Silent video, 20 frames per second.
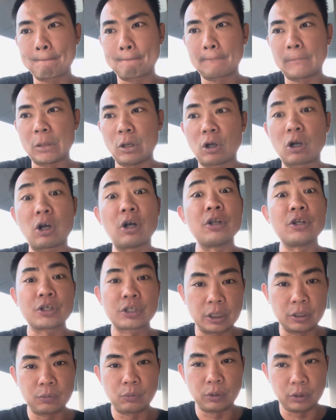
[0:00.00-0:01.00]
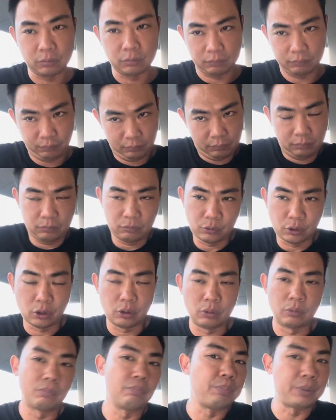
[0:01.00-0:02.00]
your condition
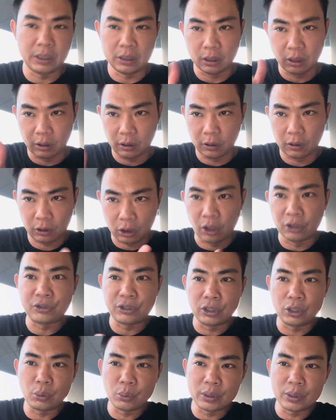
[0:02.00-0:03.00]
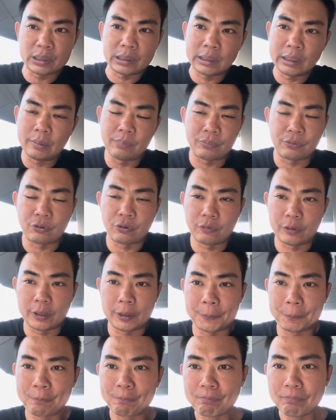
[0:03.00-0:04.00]
will be continuously improving.
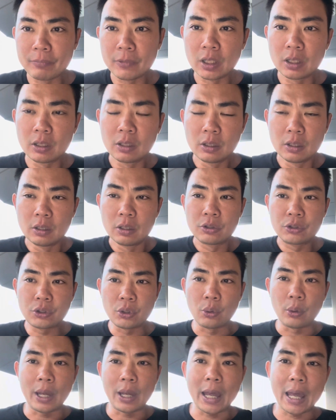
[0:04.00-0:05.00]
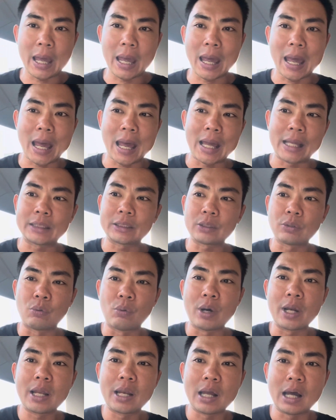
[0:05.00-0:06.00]
So at
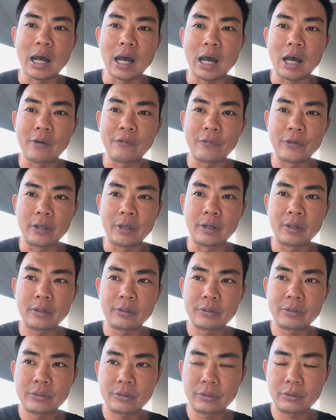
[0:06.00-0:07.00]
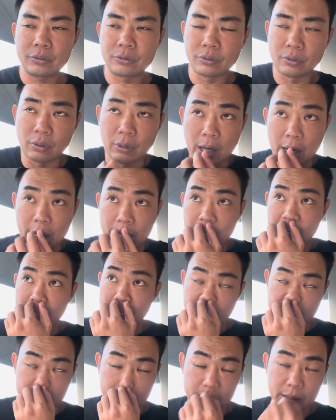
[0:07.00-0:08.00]
1.5 years, so
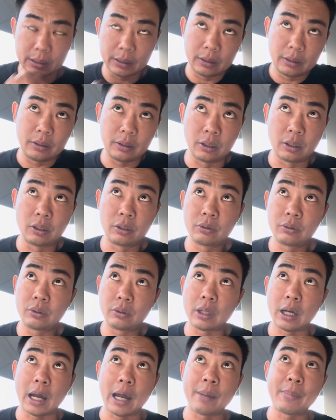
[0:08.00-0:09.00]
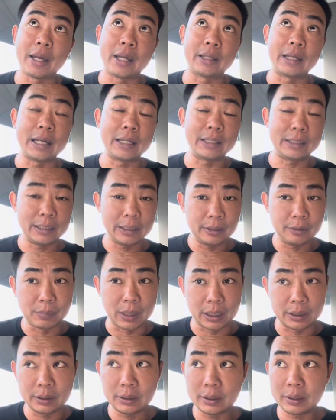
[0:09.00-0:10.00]
I'm at 18
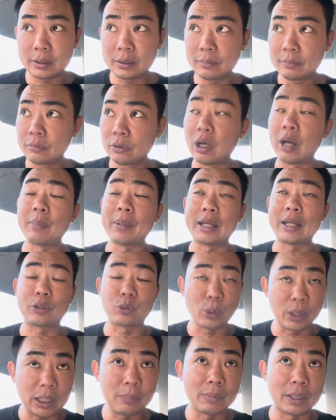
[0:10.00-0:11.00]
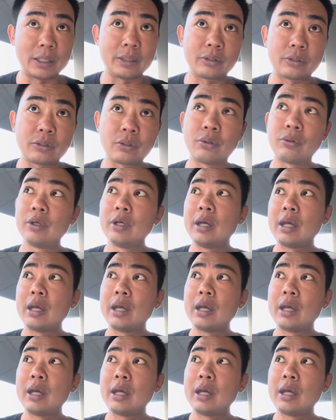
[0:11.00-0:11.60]
months. No, I'm at 20 months. So